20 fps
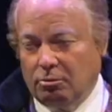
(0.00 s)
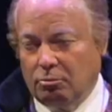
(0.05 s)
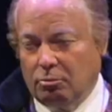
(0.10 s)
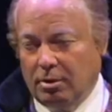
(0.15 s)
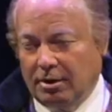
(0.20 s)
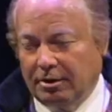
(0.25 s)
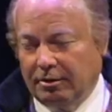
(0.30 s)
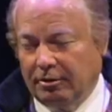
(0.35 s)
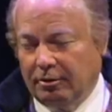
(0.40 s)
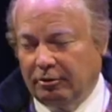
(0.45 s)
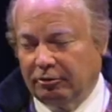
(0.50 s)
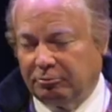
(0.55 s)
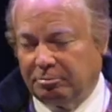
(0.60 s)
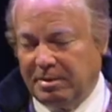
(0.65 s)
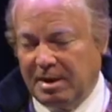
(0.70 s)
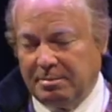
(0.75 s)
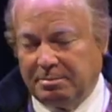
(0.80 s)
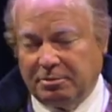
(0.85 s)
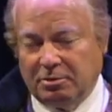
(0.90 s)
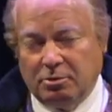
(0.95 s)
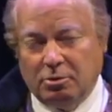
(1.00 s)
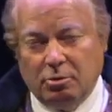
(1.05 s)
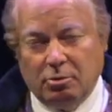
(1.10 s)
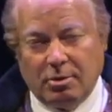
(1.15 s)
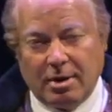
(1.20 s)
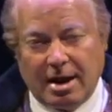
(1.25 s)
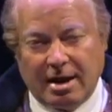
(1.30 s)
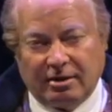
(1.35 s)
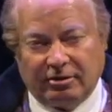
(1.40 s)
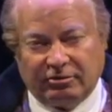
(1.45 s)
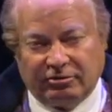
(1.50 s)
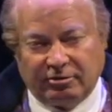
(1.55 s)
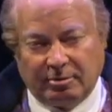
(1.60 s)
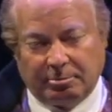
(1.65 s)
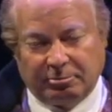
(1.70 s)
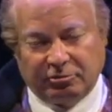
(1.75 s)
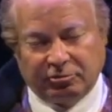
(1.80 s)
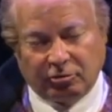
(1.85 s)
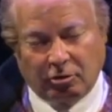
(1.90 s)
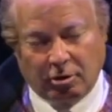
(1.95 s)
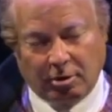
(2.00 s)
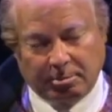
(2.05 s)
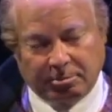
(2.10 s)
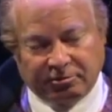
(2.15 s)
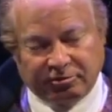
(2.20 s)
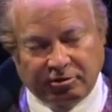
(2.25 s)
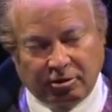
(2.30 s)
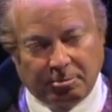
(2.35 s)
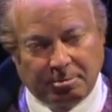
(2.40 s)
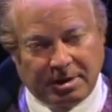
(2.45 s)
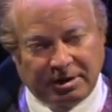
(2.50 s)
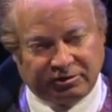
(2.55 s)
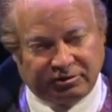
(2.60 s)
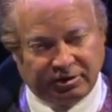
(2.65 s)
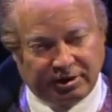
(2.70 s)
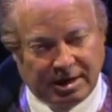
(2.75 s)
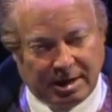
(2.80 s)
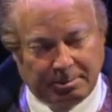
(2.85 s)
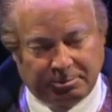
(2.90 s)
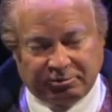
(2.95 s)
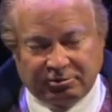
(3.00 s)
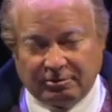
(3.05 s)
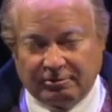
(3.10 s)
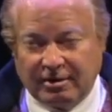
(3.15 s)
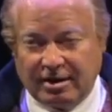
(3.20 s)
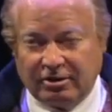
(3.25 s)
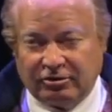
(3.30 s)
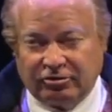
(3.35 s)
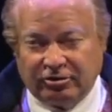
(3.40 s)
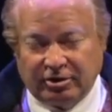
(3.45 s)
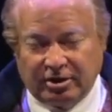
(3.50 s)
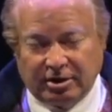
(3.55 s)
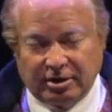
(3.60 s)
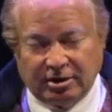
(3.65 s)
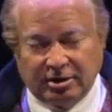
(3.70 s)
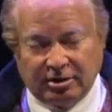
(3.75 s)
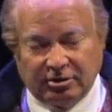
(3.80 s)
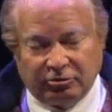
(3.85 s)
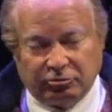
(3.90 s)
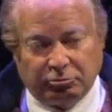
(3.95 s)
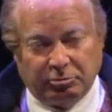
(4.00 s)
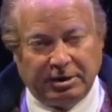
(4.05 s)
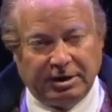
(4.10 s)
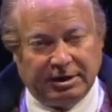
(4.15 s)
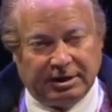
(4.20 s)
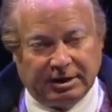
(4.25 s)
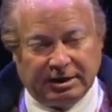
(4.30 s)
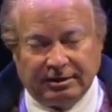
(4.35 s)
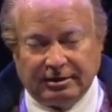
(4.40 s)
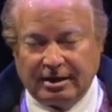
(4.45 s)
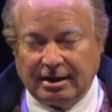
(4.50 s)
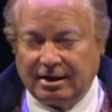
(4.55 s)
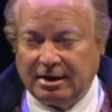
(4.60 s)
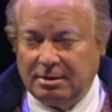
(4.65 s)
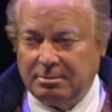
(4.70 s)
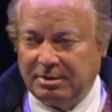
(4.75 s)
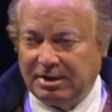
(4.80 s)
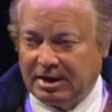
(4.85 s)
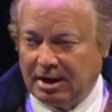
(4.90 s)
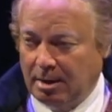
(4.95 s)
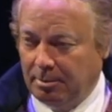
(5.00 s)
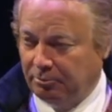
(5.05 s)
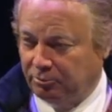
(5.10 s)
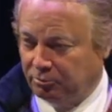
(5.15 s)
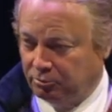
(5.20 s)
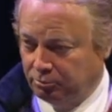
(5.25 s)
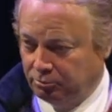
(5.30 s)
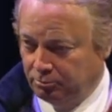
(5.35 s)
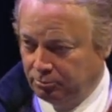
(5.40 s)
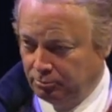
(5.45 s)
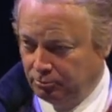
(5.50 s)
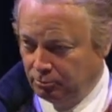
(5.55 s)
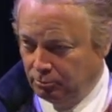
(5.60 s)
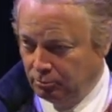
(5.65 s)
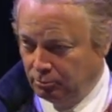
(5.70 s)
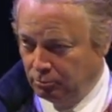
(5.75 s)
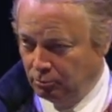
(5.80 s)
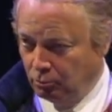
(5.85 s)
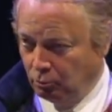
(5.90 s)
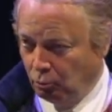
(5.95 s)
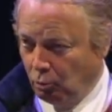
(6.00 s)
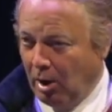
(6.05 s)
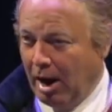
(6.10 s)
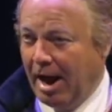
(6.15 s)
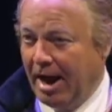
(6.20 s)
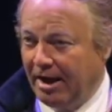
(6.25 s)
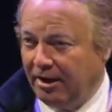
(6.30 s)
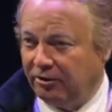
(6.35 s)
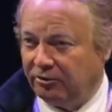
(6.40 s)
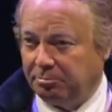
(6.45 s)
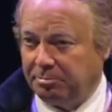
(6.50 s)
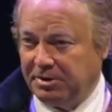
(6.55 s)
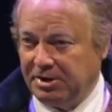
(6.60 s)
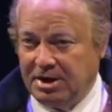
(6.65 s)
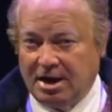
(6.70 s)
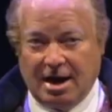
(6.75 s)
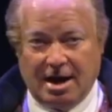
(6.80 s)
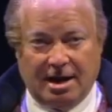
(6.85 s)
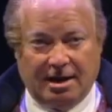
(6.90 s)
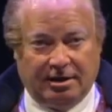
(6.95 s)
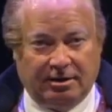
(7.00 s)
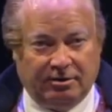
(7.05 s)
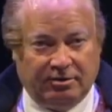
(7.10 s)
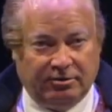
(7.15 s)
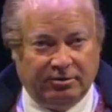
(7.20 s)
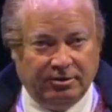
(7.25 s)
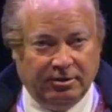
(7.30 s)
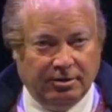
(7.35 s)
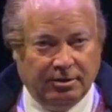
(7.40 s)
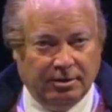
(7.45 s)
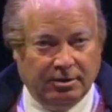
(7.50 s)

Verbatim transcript: one of those people who has absorbed so much in observation and in his reading that he becomes wise beyond